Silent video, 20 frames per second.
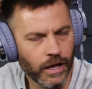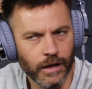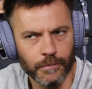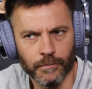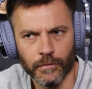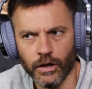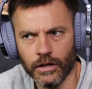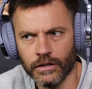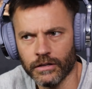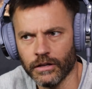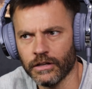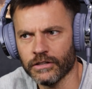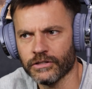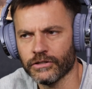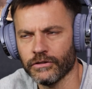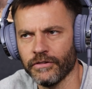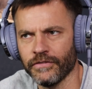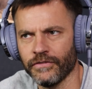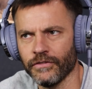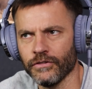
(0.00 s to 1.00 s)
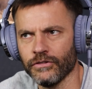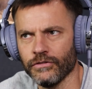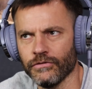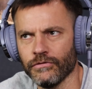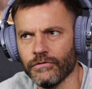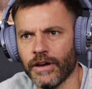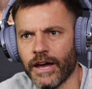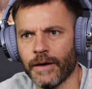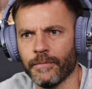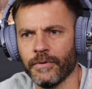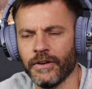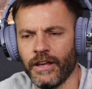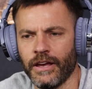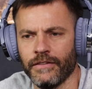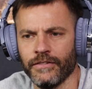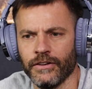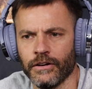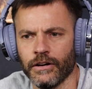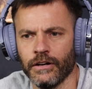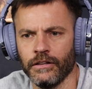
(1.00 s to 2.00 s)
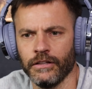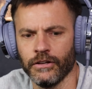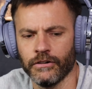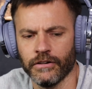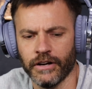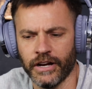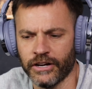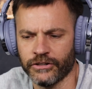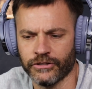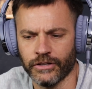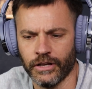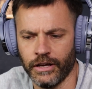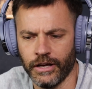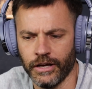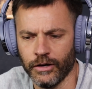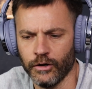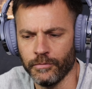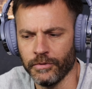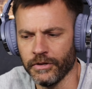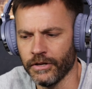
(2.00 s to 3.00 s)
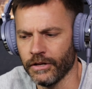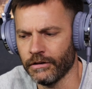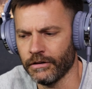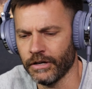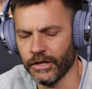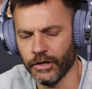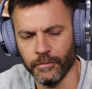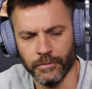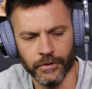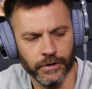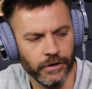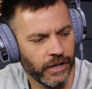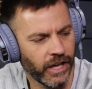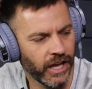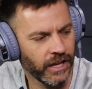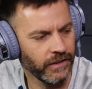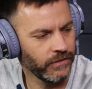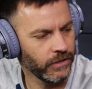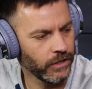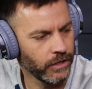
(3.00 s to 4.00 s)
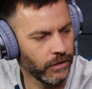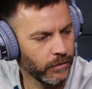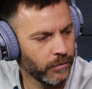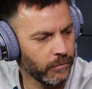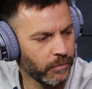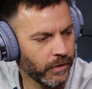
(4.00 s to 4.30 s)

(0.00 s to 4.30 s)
Also, if you do happen to have a gnarly crash, I hope you don't, and I hope you're okay if you do,